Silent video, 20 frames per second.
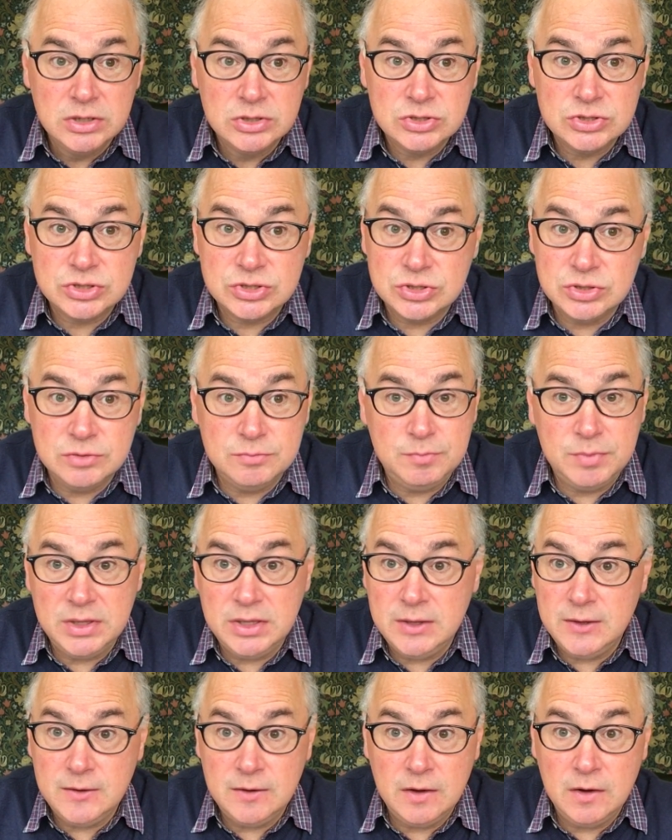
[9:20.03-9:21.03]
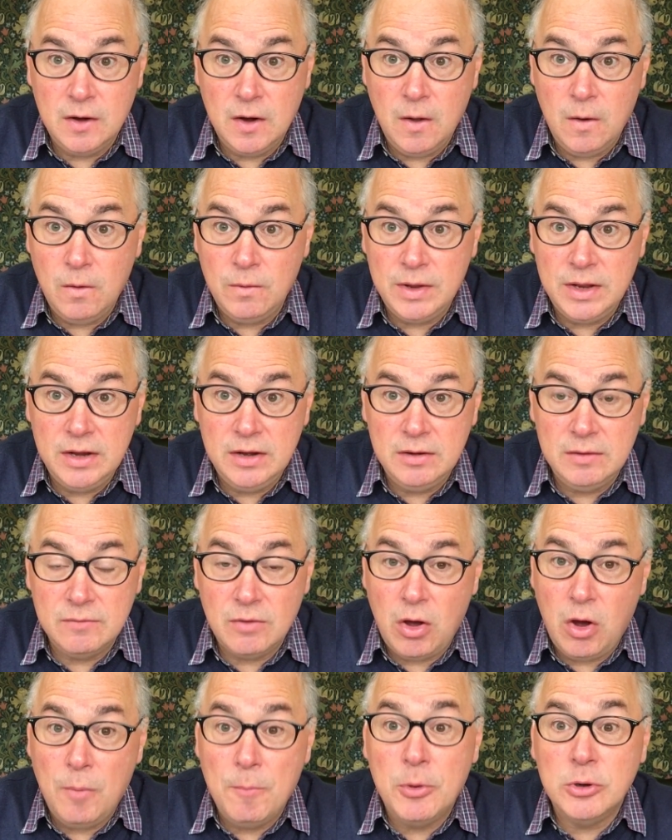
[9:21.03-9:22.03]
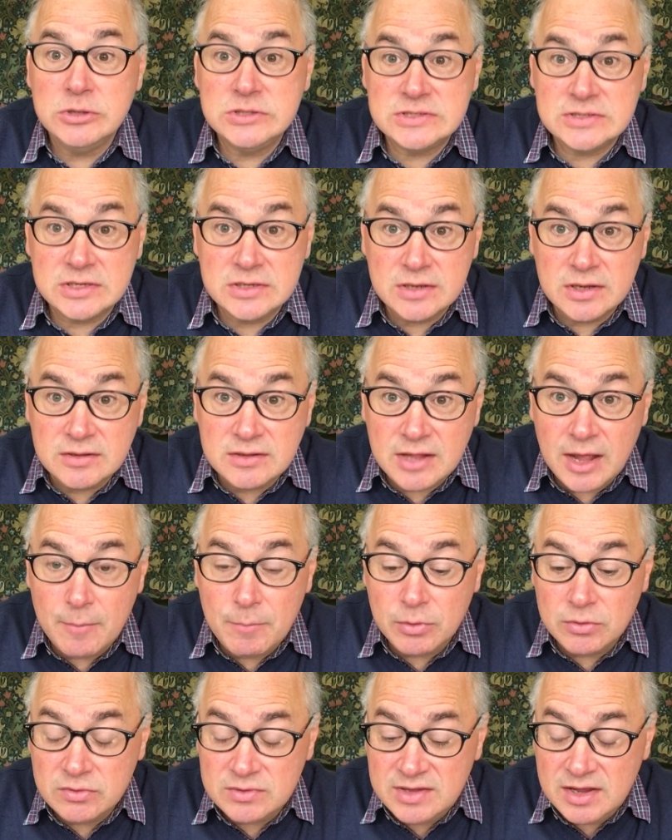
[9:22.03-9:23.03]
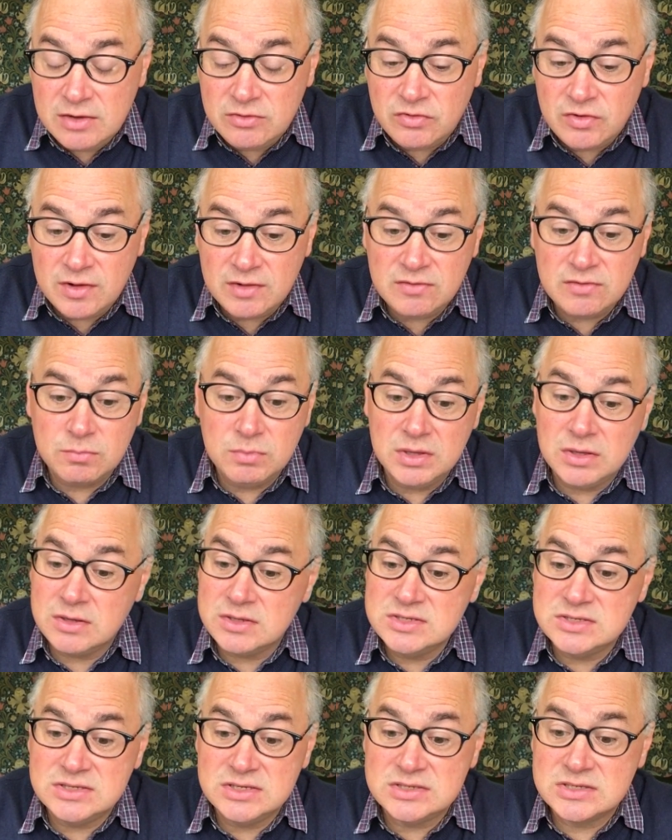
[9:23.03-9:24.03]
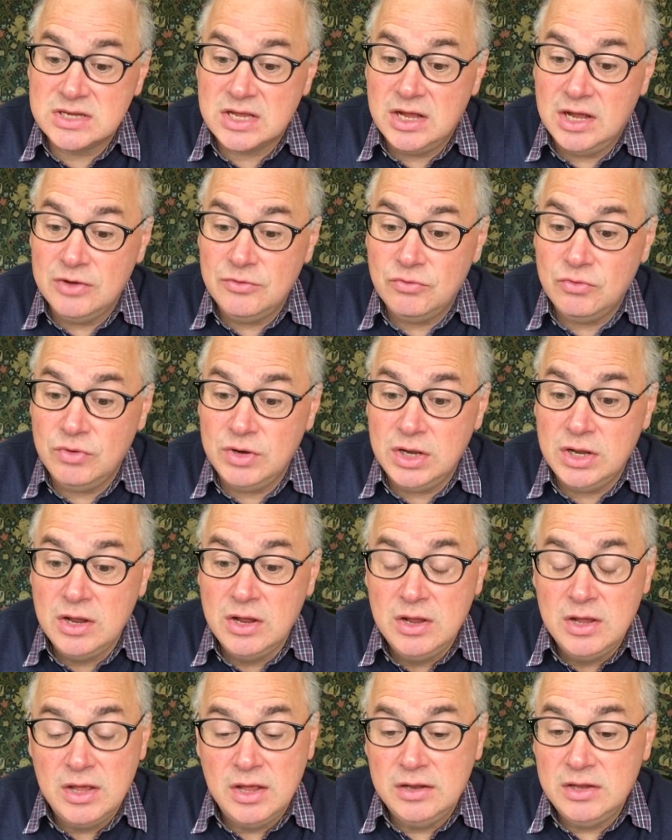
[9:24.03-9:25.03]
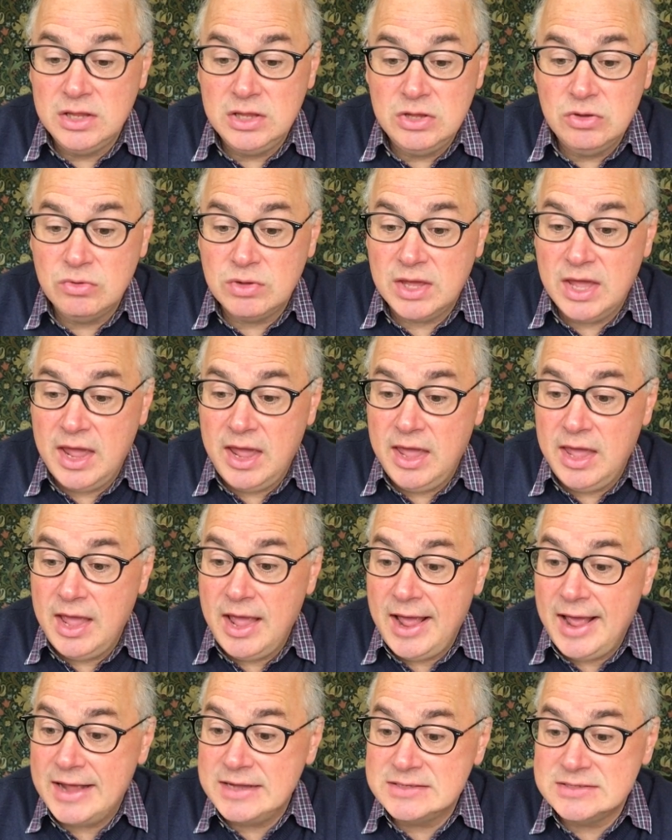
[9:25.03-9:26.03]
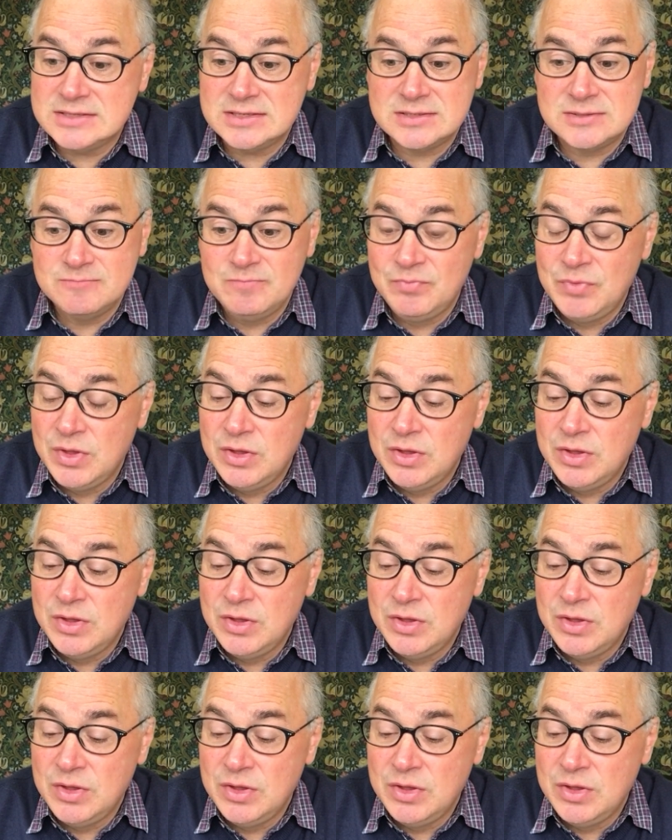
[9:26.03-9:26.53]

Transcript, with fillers: should be, you know, in almost in the double digits, because this country, the U K, has,